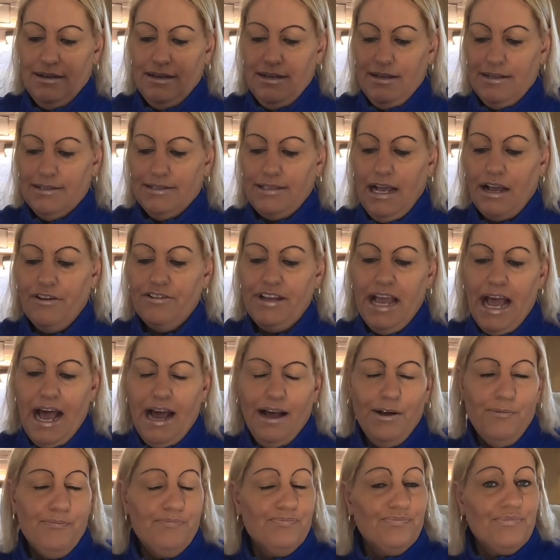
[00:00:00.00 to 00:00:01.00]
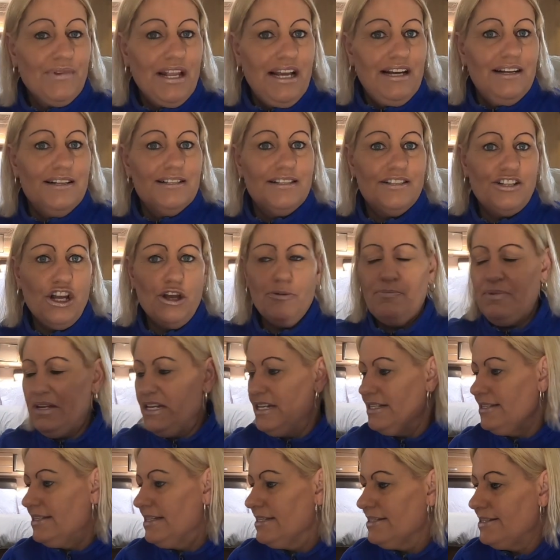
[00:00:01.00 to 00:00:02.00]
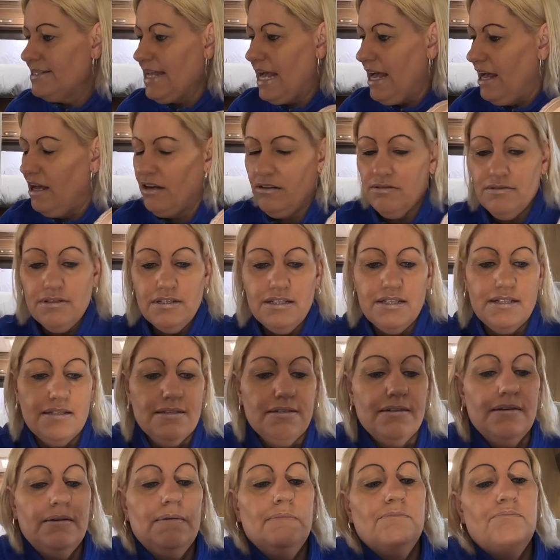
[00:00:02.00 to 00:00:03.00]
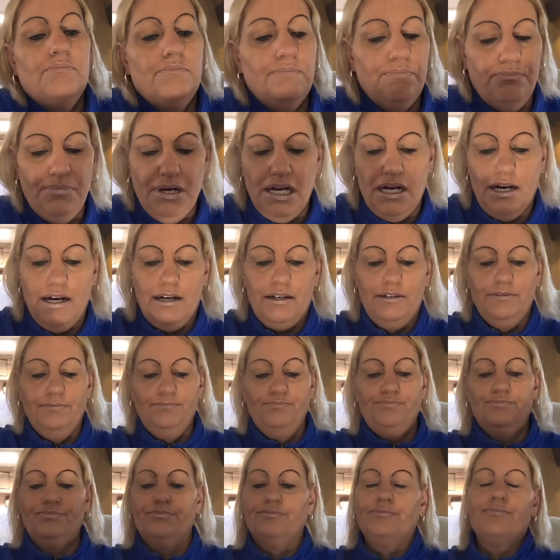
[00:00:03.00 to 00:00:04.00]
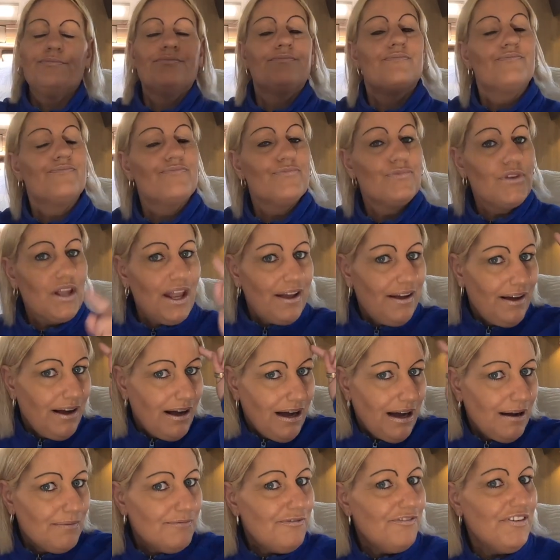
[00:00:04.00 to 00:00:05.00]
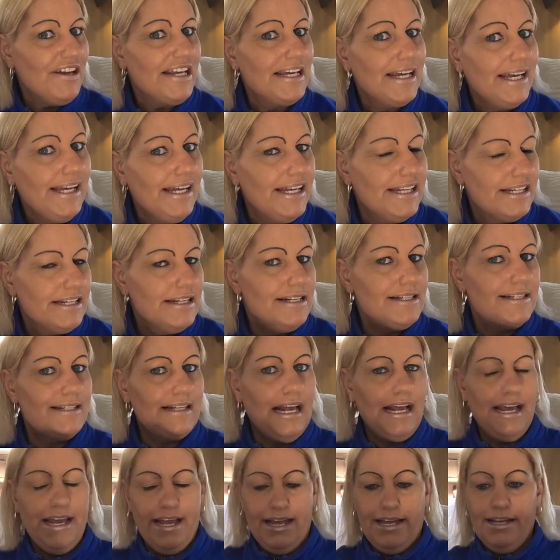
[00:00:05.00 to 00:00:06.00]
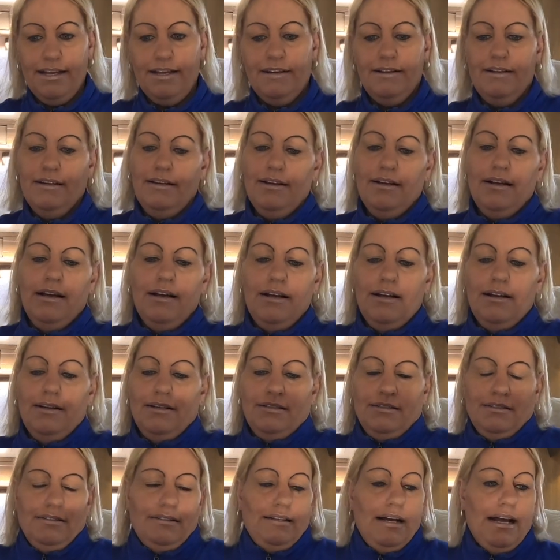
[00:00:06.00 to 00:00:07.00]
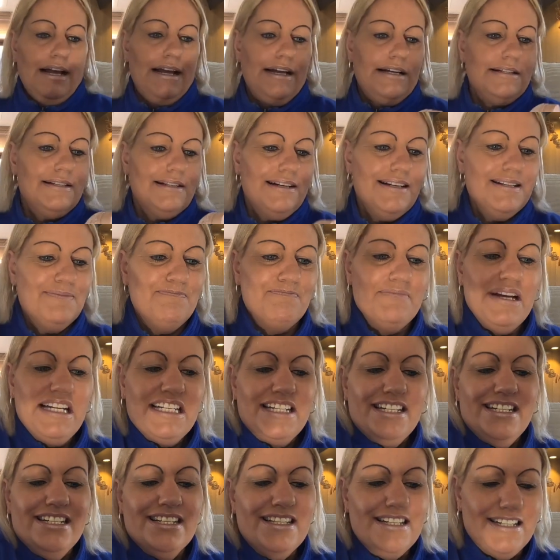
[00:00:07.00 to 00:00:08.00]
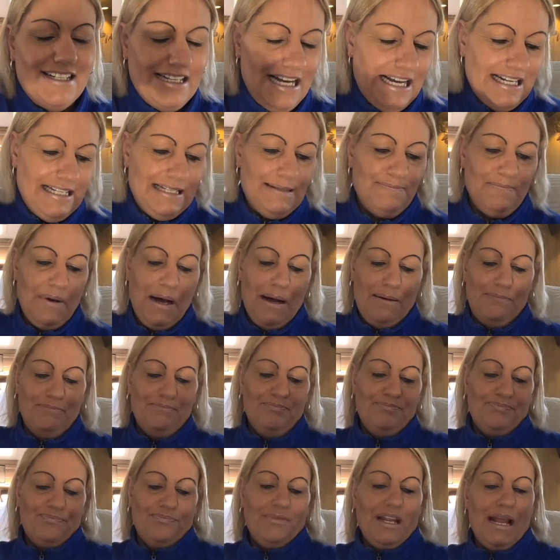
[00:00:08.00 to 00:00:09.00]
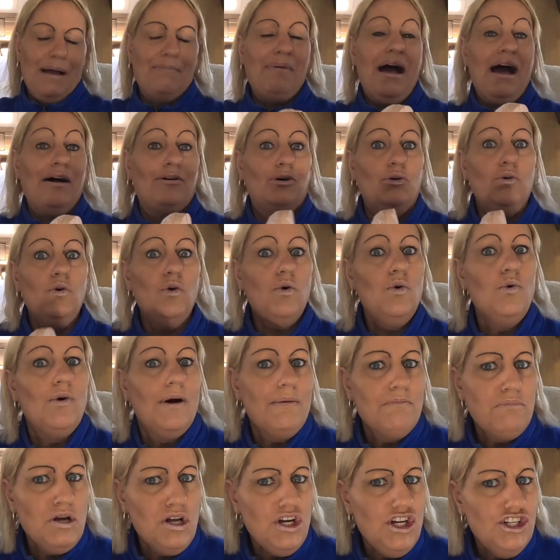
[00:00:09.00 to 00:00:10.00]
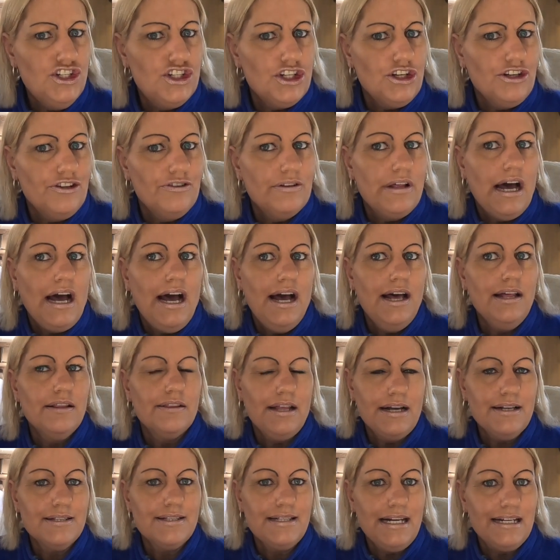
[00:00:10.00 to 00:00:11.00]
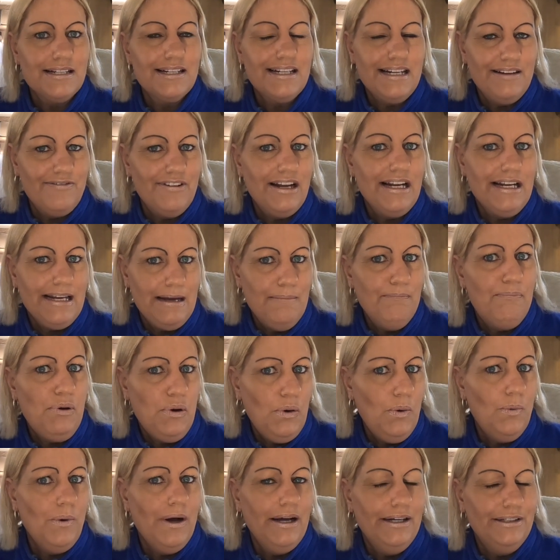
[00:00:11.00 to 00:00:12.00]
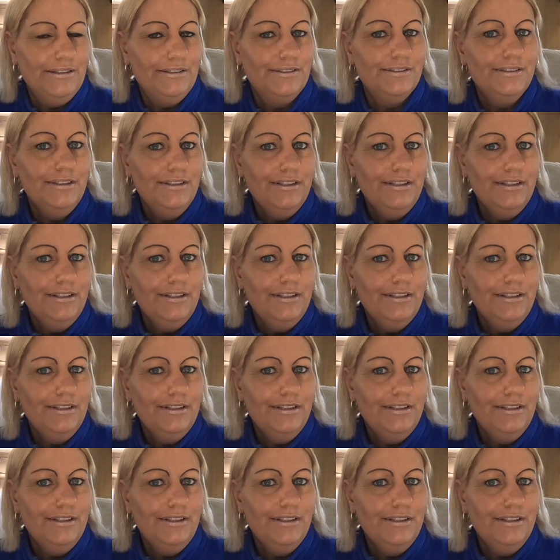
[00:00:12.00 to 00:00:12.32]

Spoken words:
So yeah, stupid as it sounds, but I'm thinking, you see. And I mentioned to Dan's mum about, I'm going to do that. That's actually really important.